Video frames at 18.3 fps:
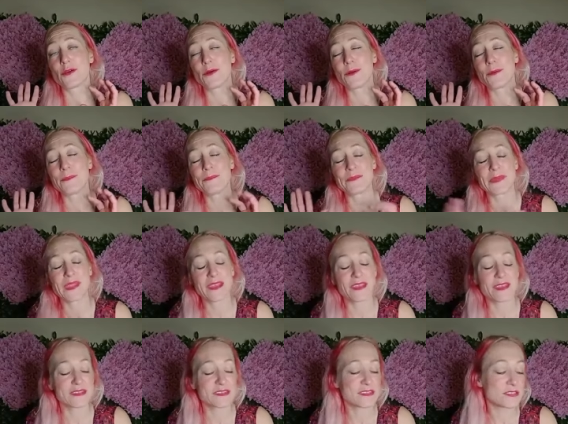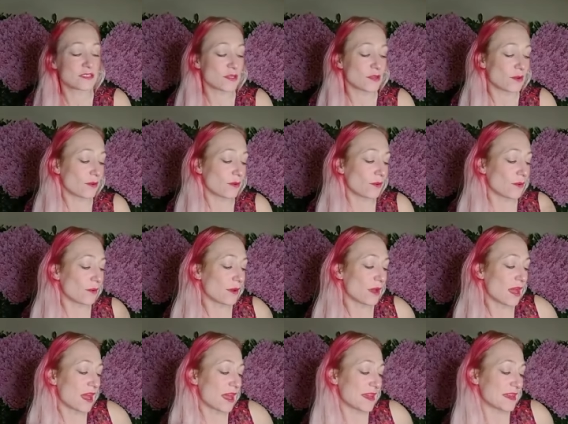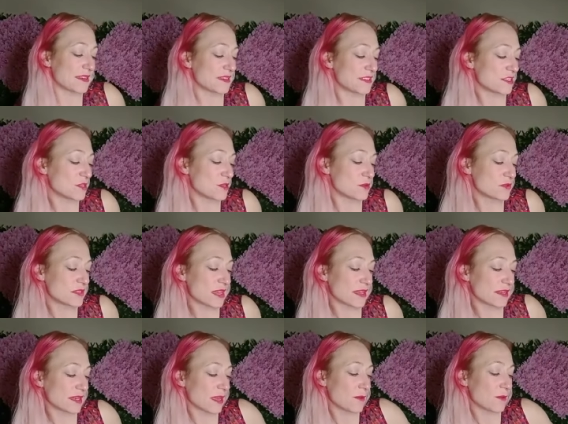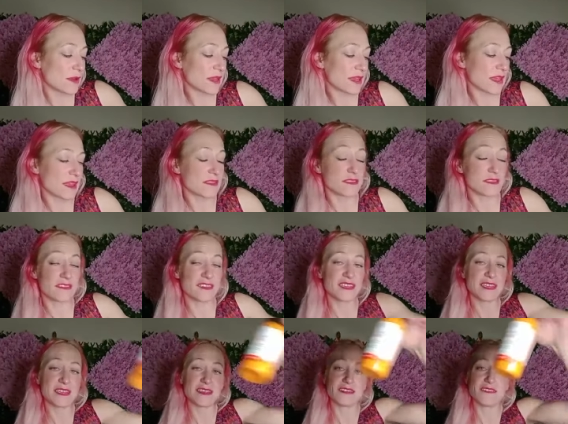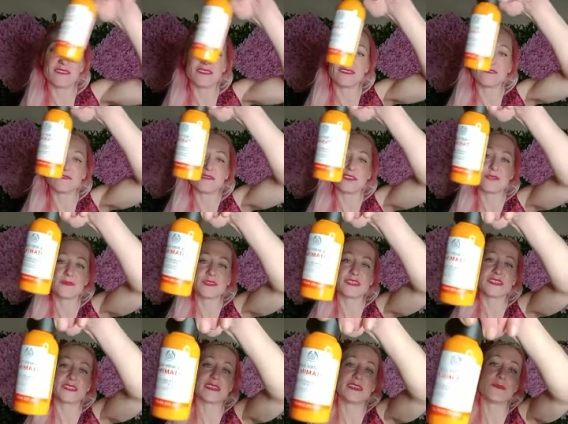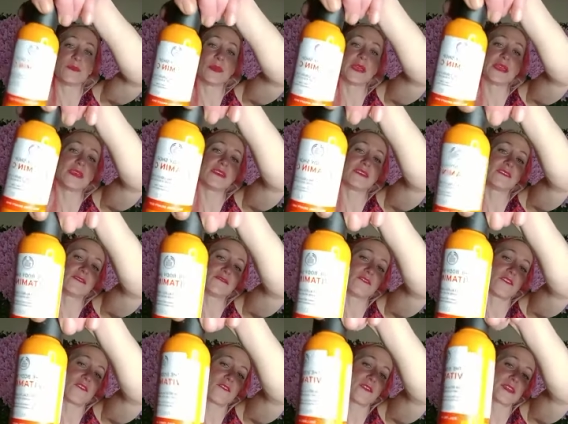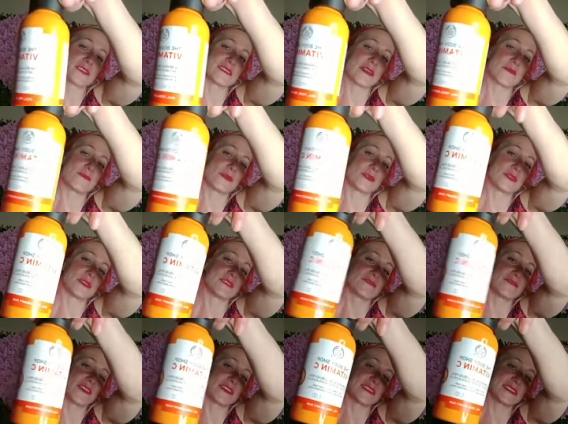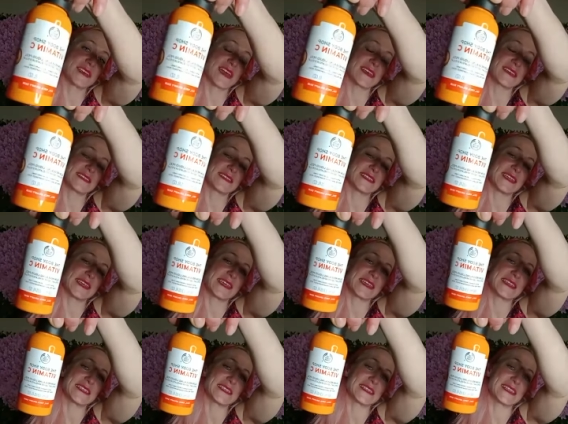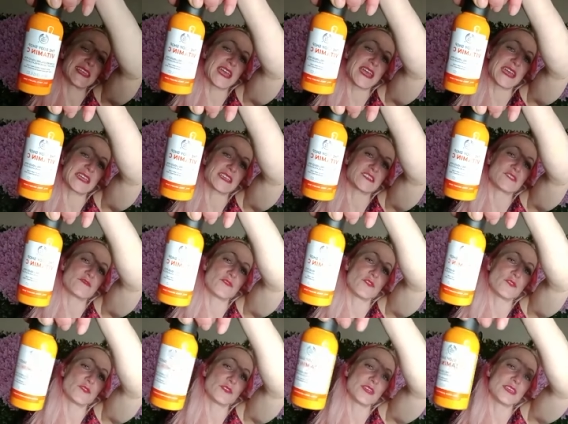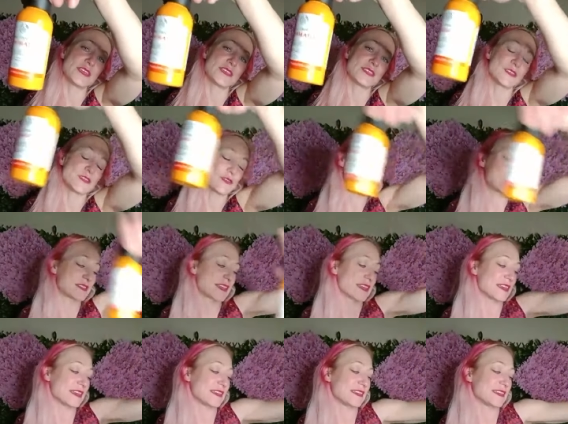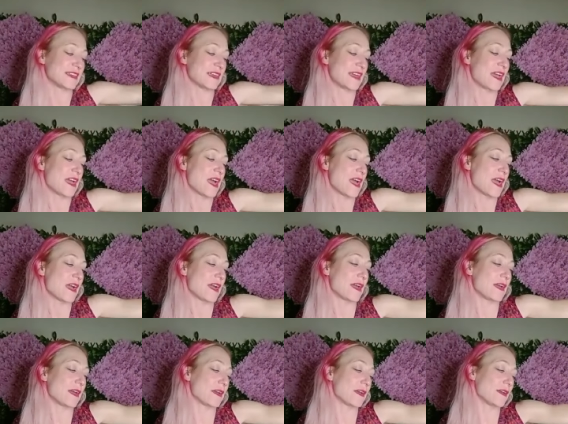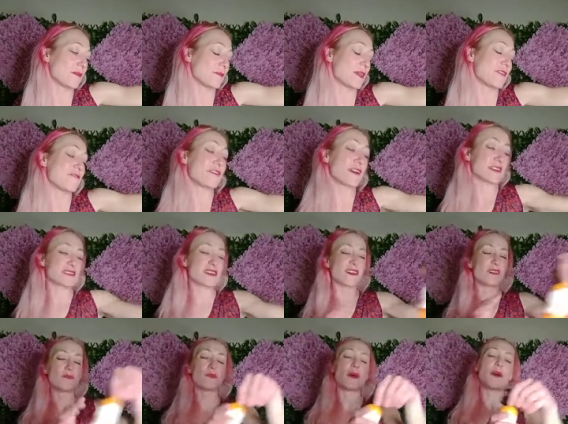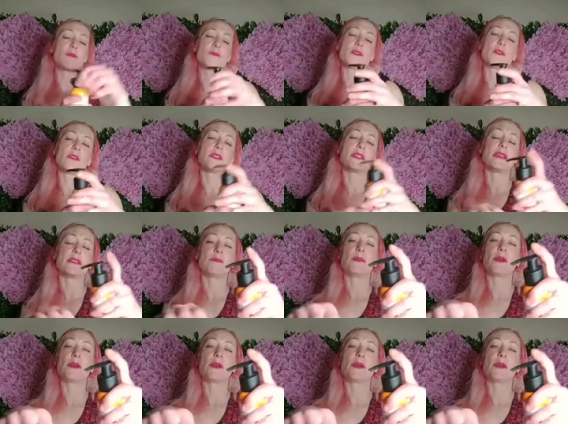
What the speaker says: a glow. So I use that now and again. The vitamin C peel, for example, is fantastic because that exfoliates your skin. In fact, I'll put a